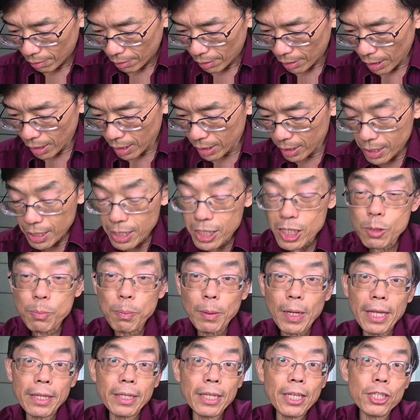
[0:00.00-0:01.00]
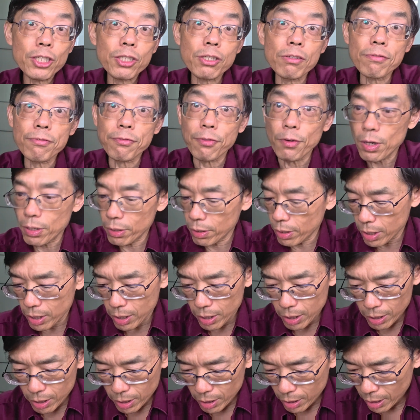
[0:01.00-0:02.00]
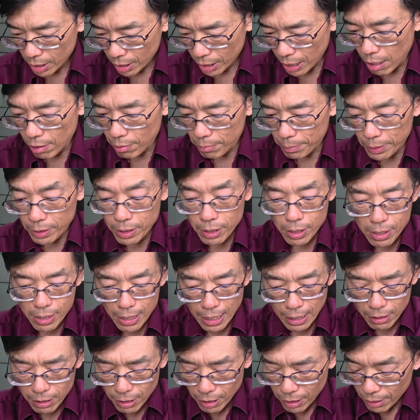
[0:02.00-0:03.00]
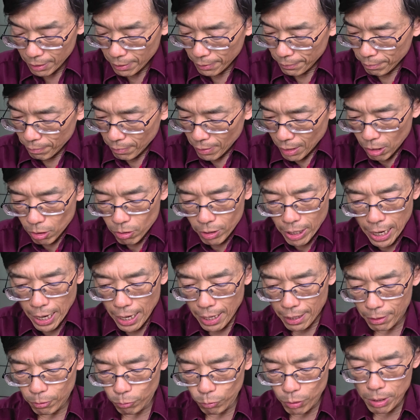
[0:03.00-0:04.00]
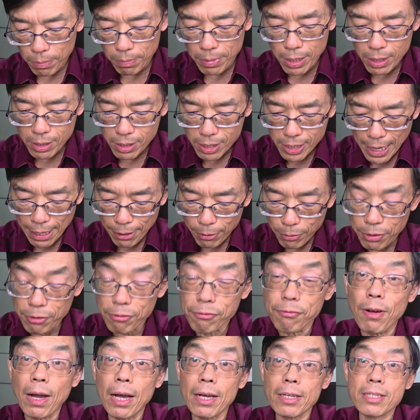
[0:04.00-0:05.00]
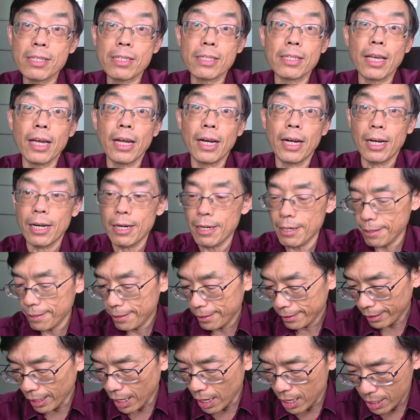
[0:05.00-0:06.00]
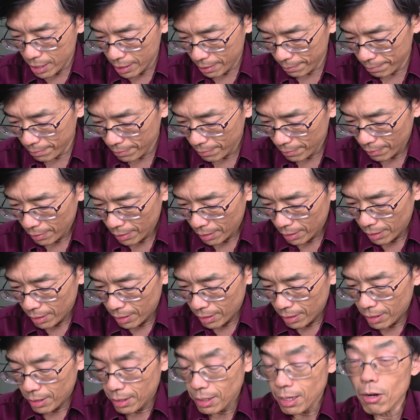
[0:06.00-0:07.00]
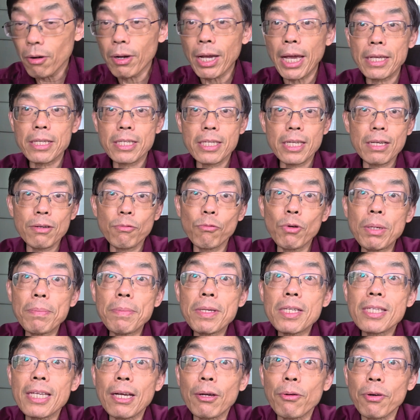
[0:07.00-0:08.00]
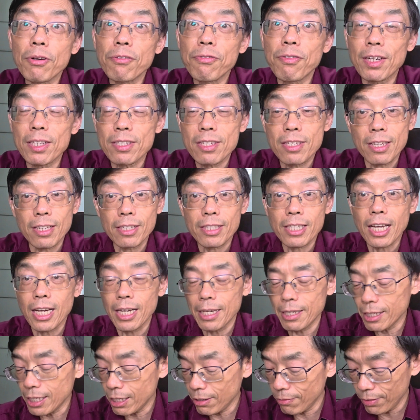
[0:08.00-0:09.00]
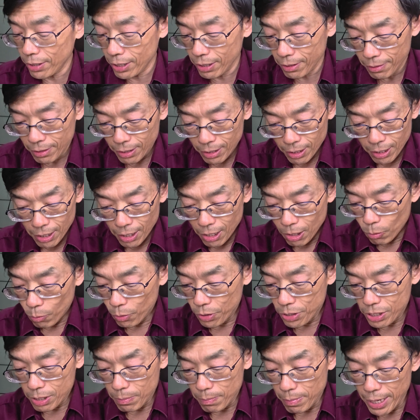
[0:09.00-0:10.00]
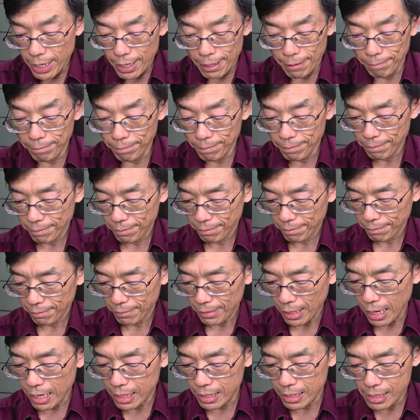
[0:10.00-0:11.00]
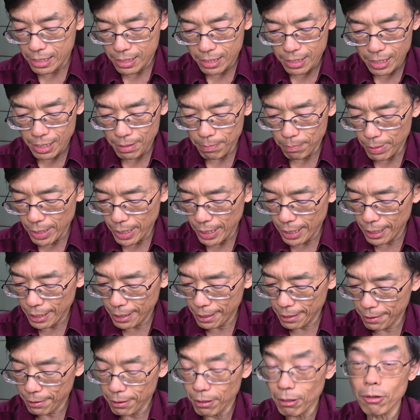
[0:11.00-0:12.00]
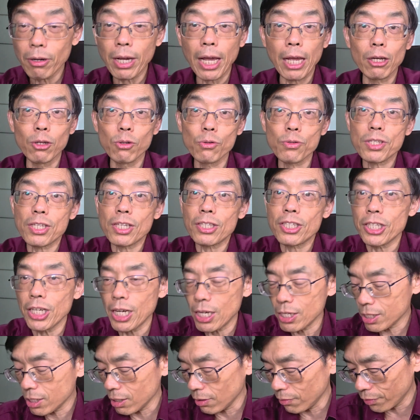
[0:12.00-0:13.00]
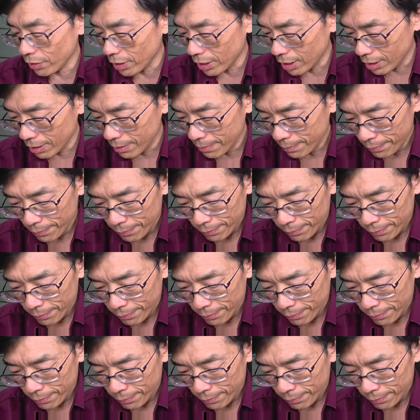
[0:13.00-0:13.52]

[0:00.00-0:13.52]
An explanation from the government is that, okay, women sacrifice their time. Okay, the women sacrifice their time living with a man, and they may lose the chance of the